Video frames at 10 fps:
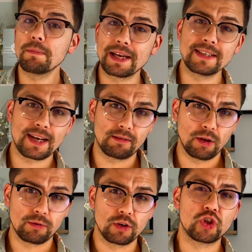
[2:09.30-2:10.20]
been
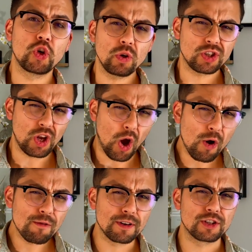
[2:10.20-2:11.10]
downloaded just
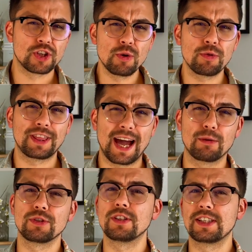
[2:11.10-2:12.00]
over 2,000